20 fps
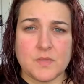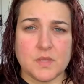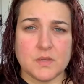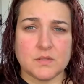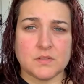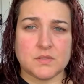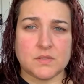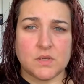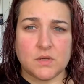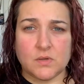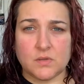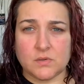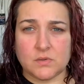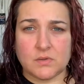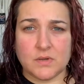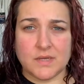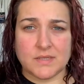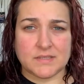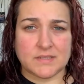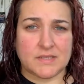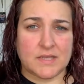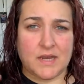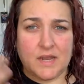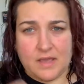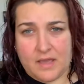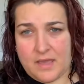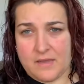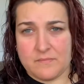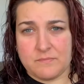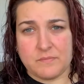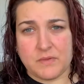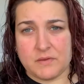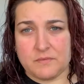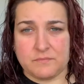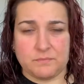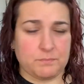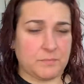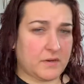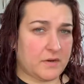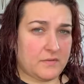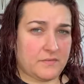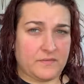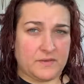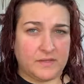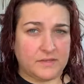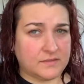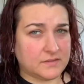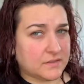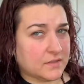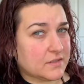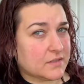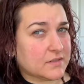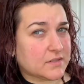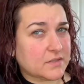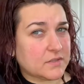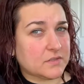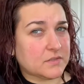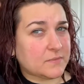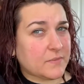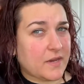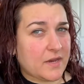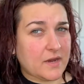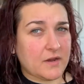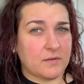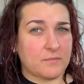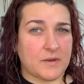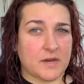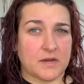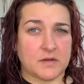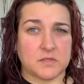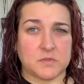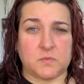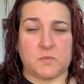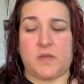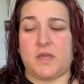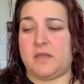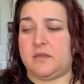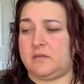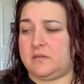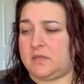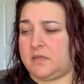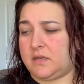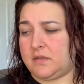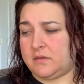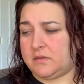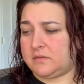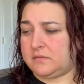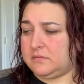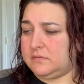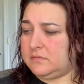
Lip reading: So as I said, I have a bare face, and excuse my hair's wet, you know,